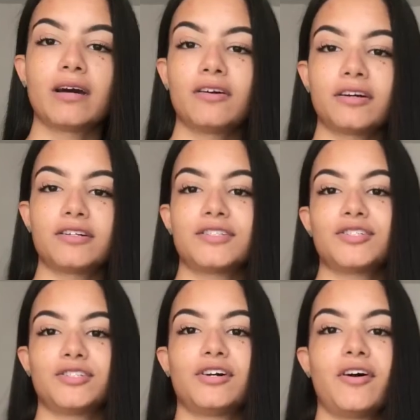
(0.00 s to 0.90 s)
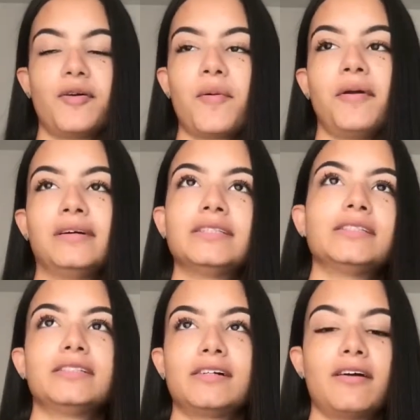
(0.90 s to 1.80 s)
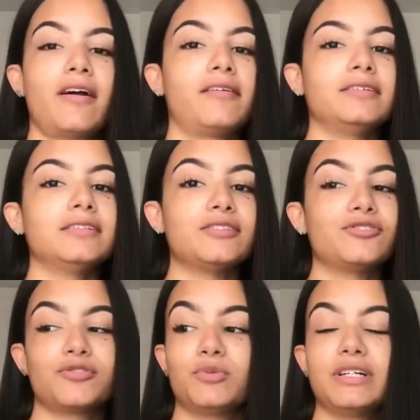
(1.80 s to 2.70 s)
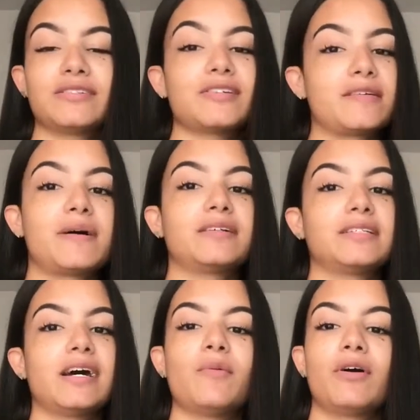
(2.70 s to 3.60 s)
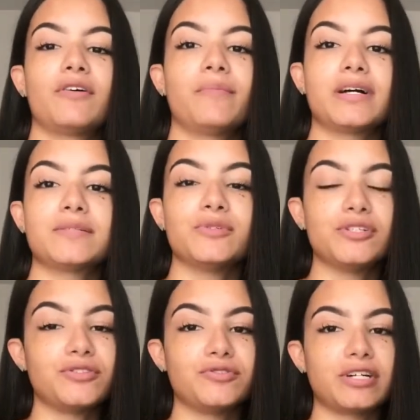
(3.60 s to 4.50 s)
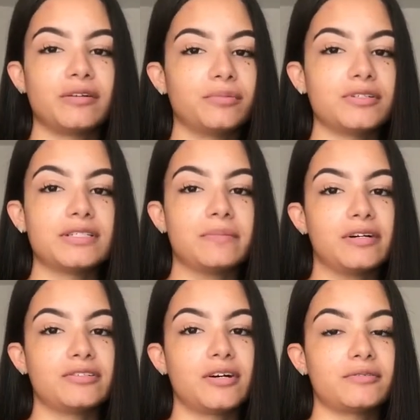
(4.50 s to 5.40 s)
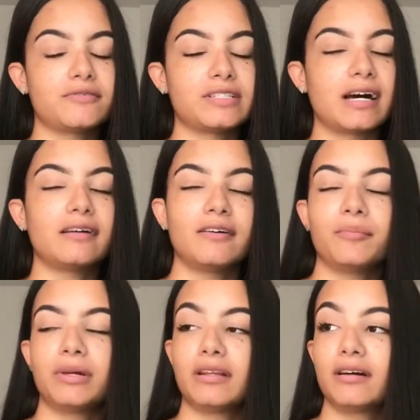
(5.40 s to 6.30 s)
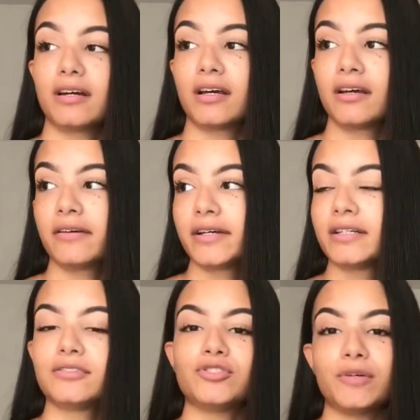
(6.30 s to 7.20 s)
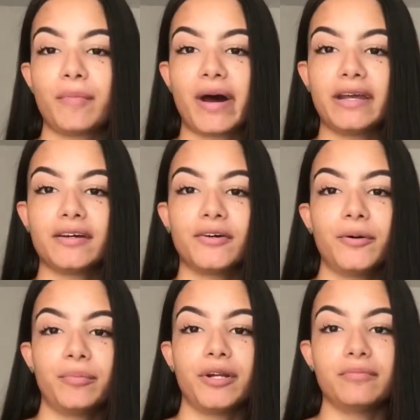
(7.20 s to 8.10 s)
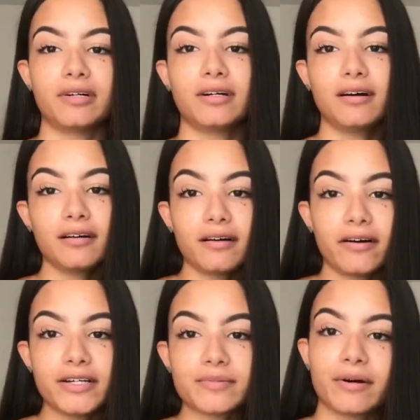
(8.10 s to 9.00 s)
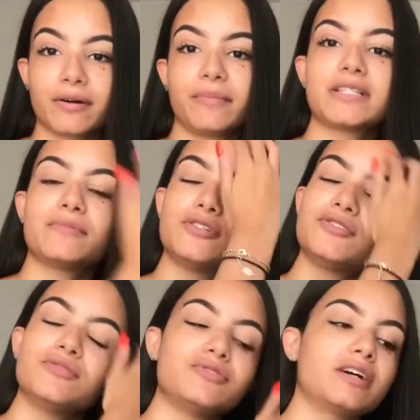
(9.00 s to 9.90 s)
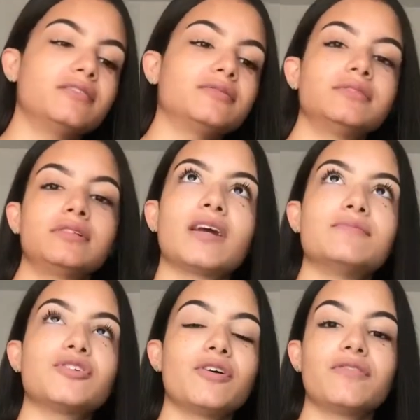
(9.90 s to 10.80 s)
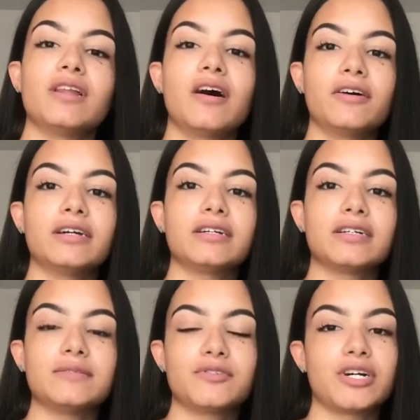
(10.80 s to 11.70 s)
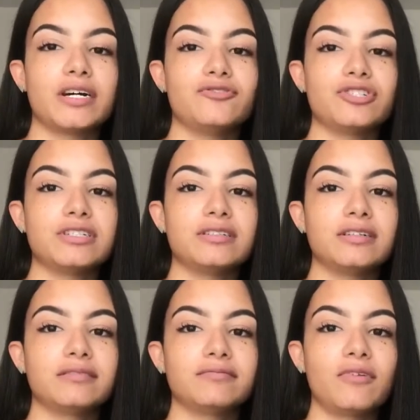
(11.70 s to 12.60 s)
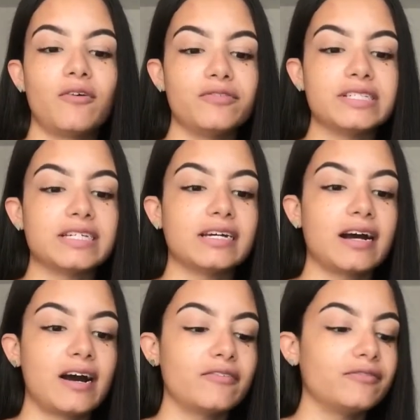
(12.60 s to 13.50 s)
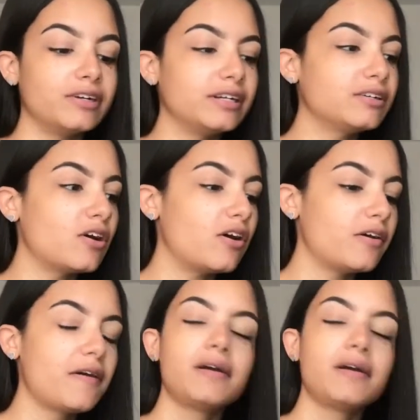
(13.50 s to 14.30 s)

Hi guys, so this is just weird because I was about to say welcome back to my YouTube channel because the amount of times I've sat here and been like doing my makeup and I'm like, hi guys, welcome back to my YouTube channel. I'm sorry if the lighting keeps changing. Obviously I haven't really got